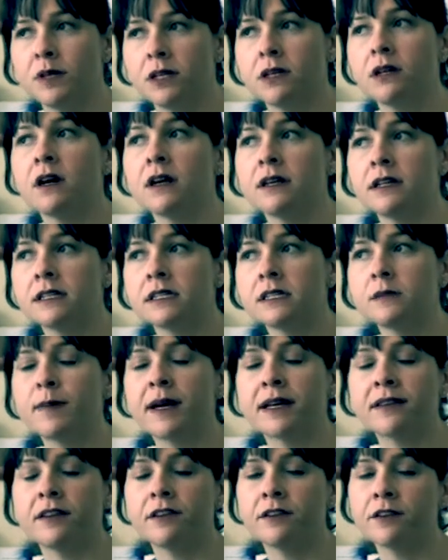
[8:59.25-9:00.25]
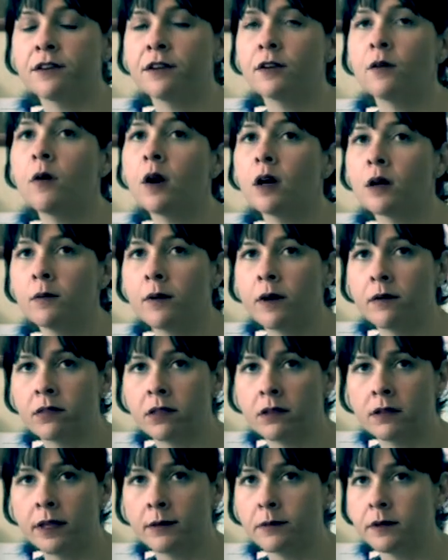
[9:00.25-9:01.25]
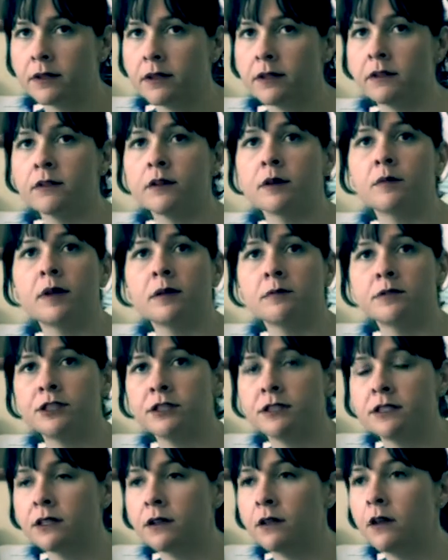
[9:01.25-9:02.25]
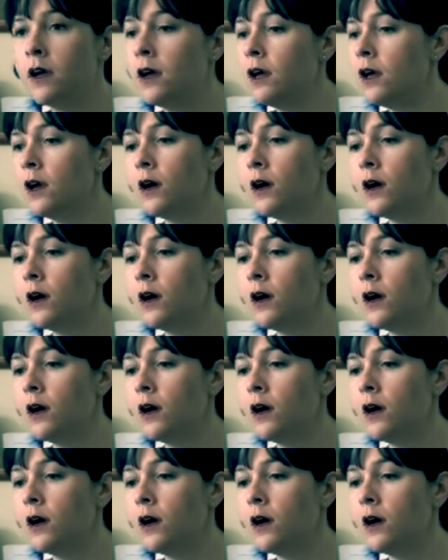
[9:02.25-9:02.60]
but not expect that you're going to walk away from a label deal or a publishing deal